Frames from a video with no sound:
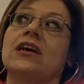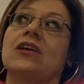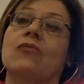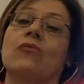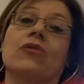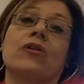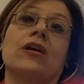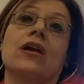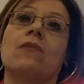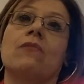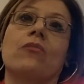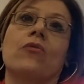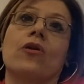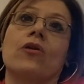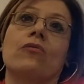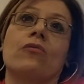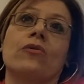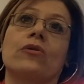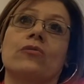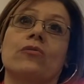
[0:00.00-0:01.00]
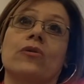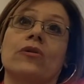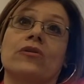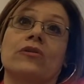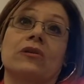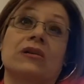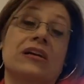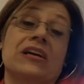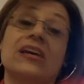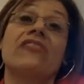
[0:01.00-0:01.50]
were not born with
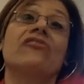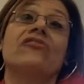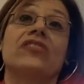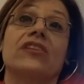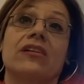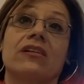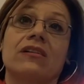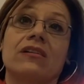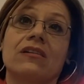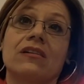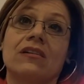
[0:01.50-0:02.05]
gifted.